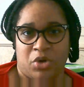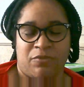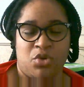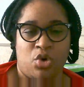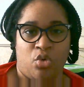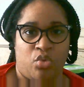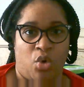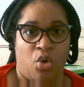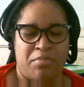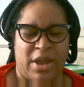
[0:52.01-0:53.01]
If you're a
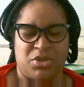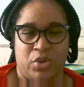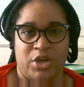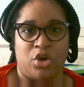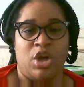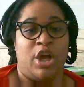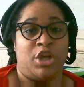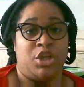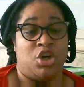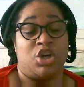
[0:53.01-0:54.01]
romance reader,
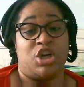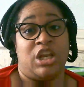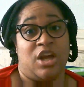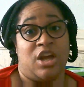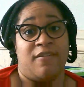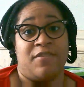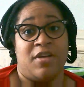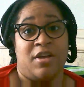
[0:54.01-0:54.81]
you're gonna love